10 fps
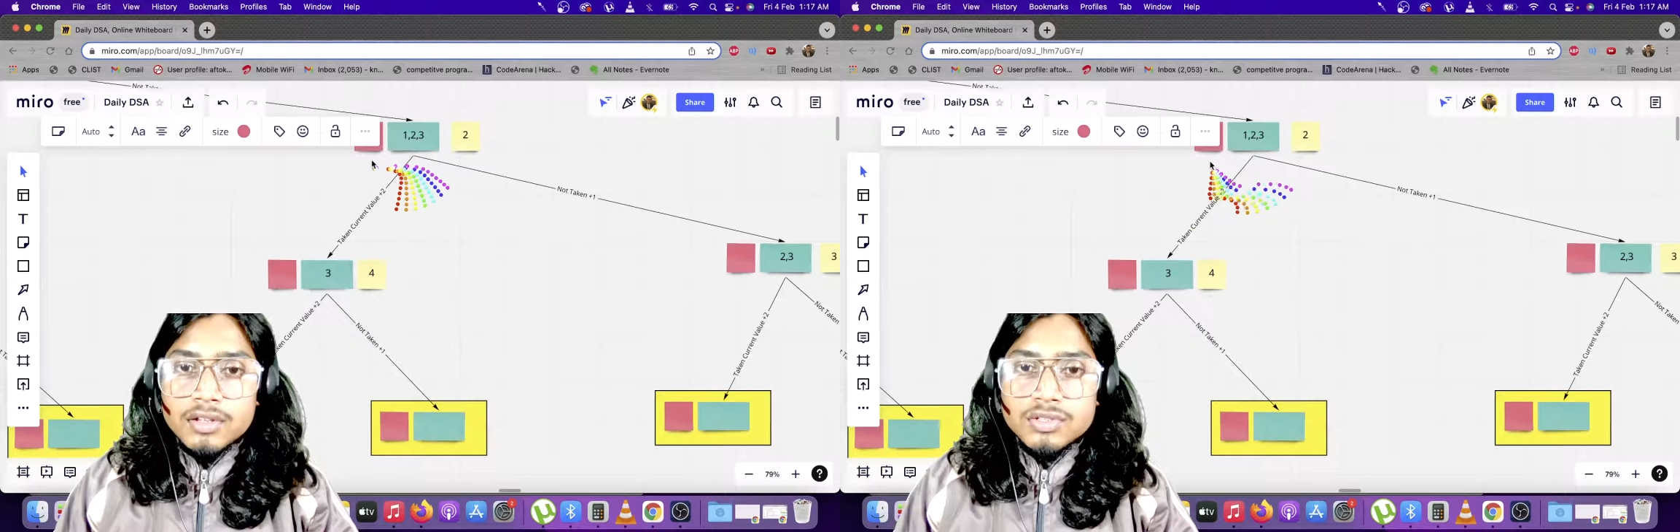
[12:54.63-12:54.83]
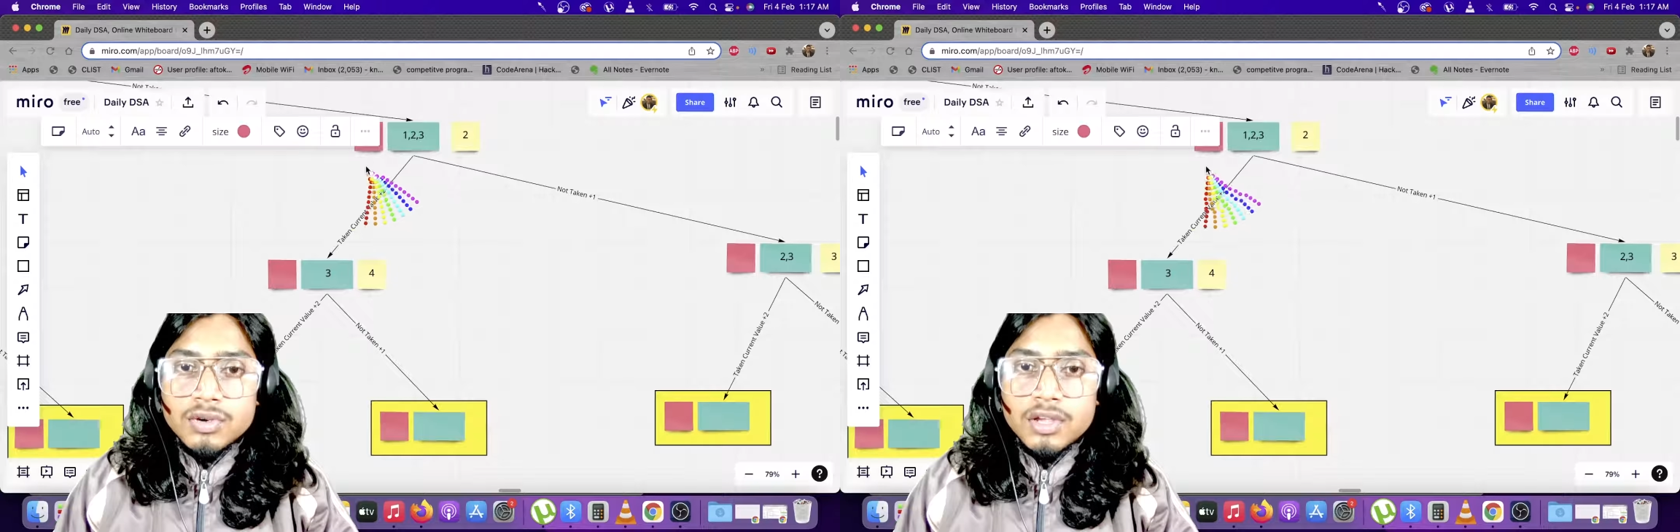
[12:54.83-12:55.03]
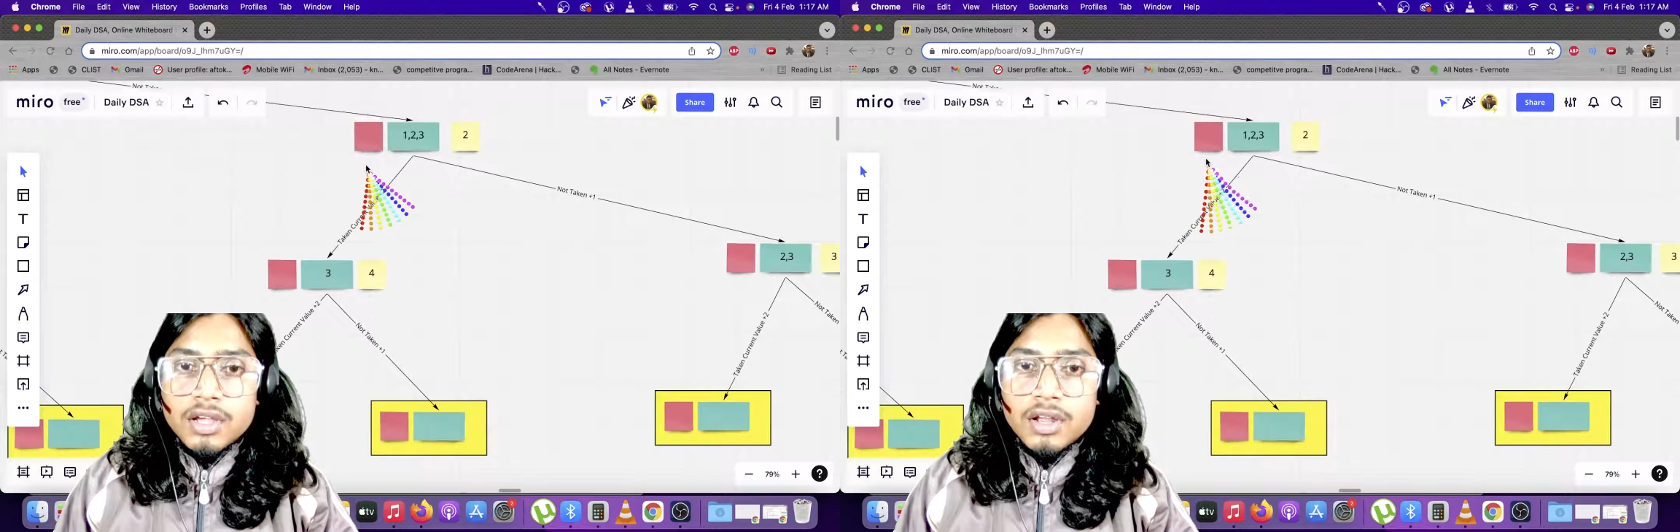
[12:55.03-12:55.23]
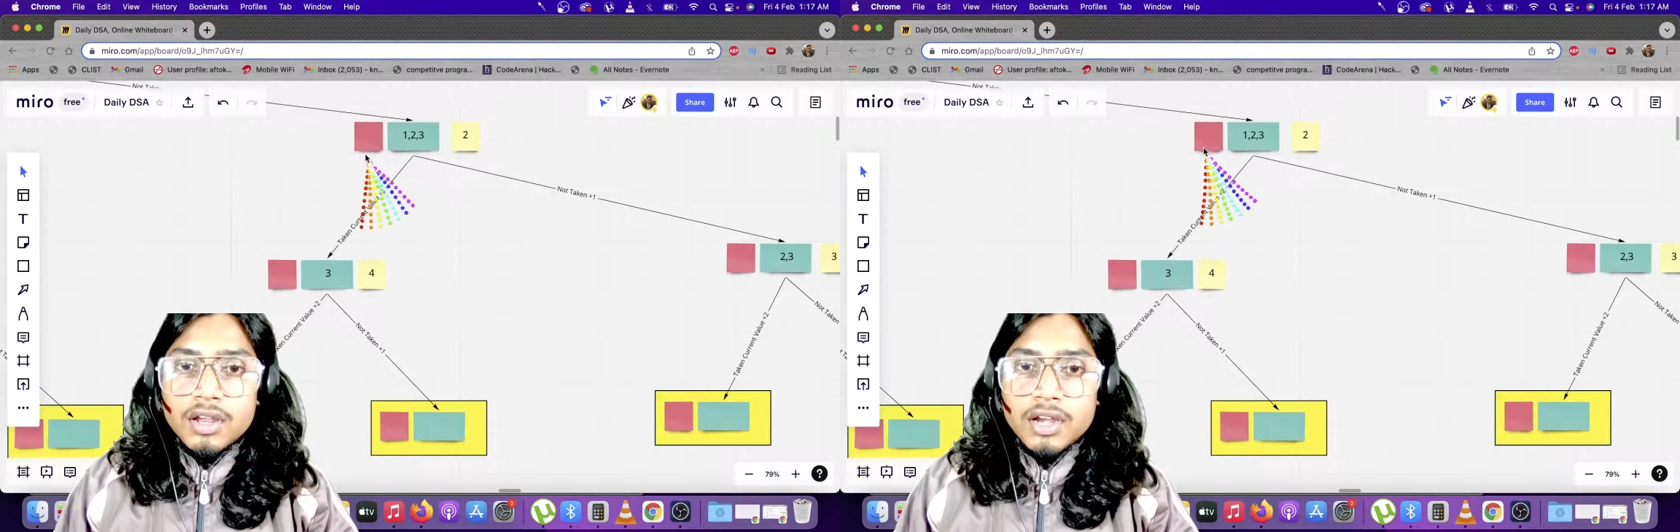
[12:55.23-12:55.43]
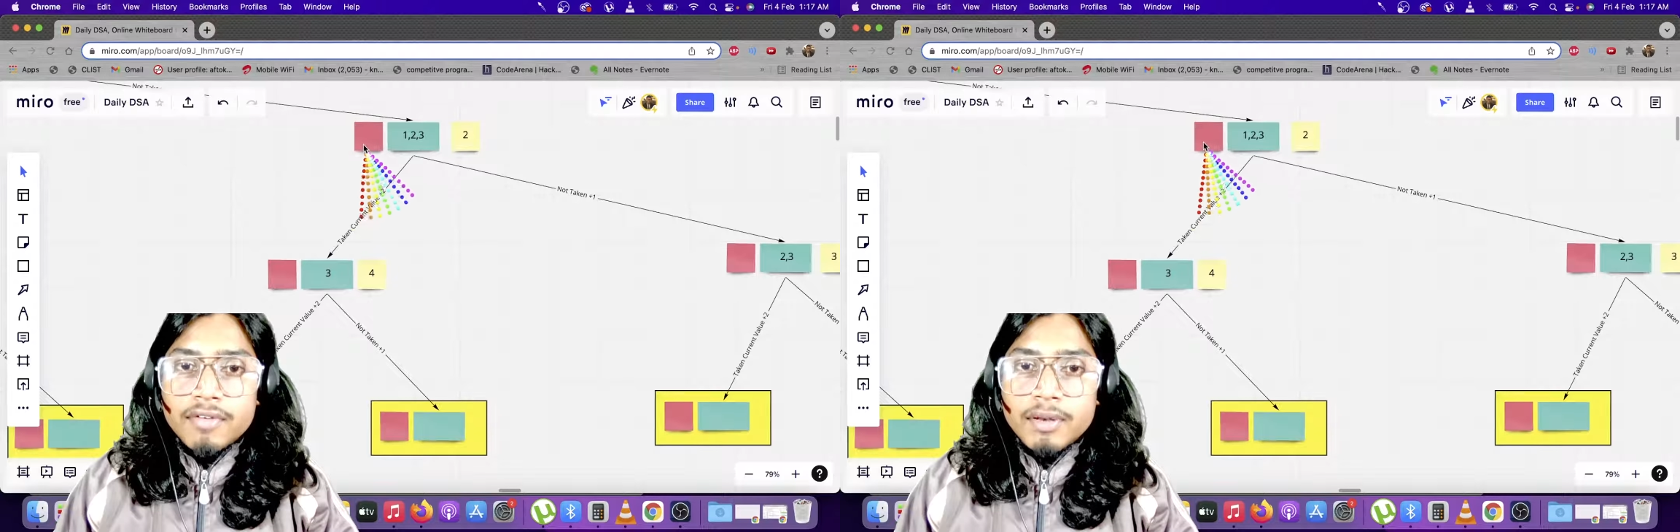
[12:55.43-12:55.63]
So here
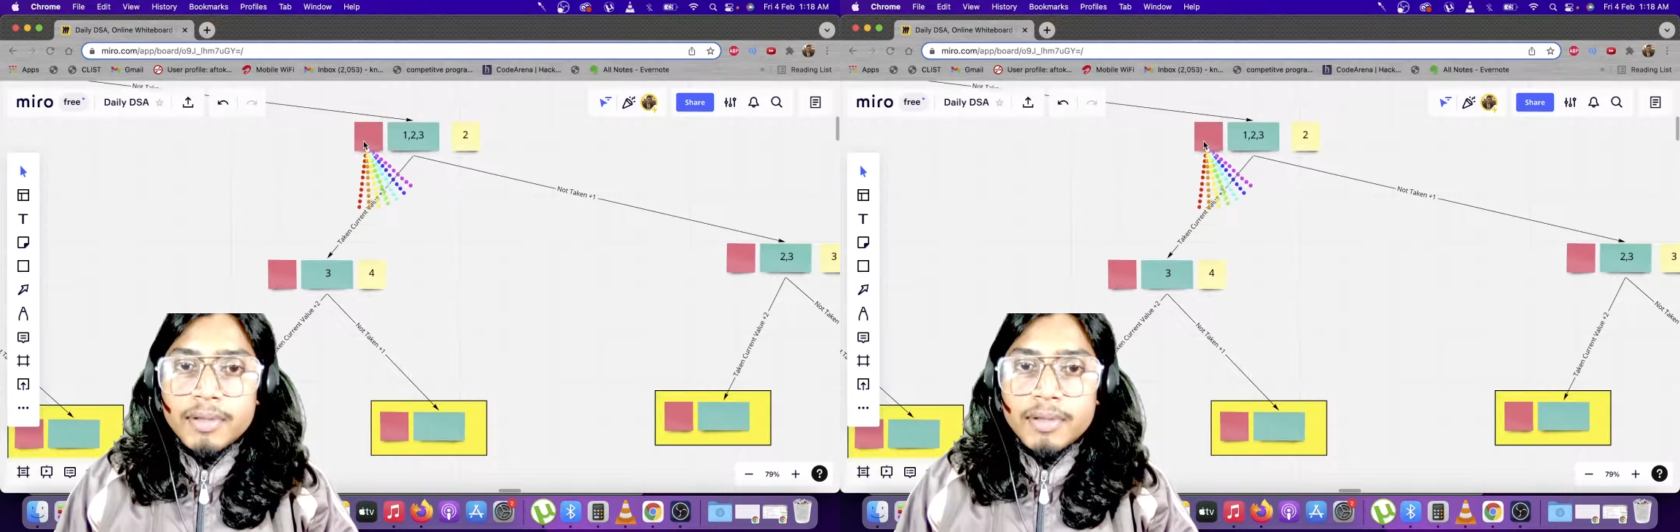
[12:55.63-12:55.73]
it will